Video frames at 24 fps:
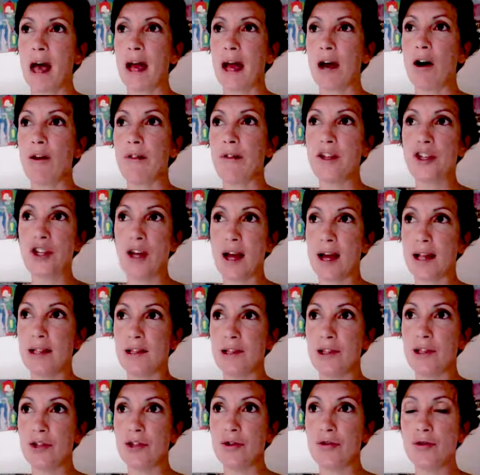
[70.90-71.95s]
I got the
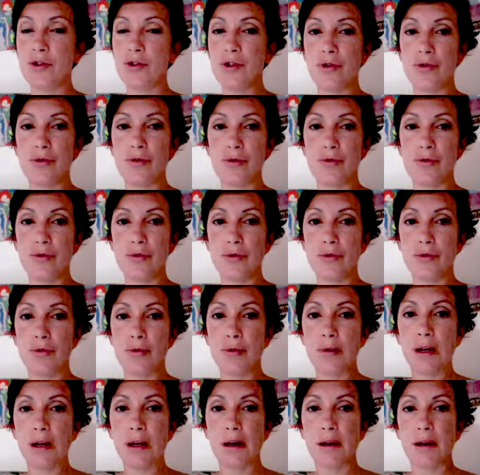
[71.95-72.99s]
chance to
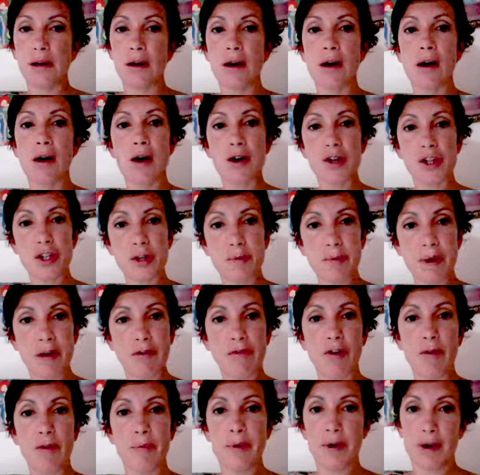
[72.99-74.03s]
do costuming
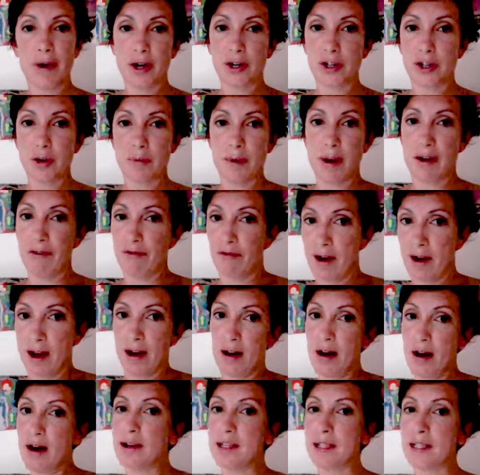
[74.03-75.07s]
for a production when a
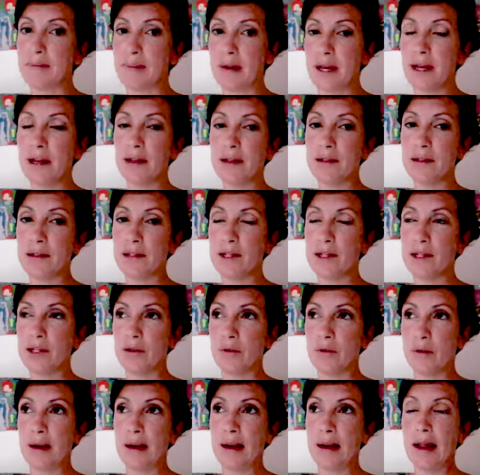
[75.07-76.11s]
friend asked me to
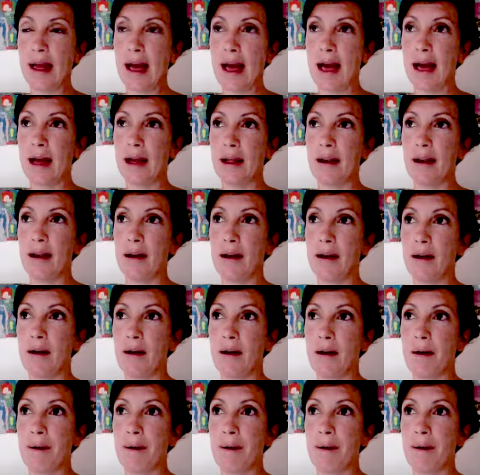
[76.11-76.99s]
do it. And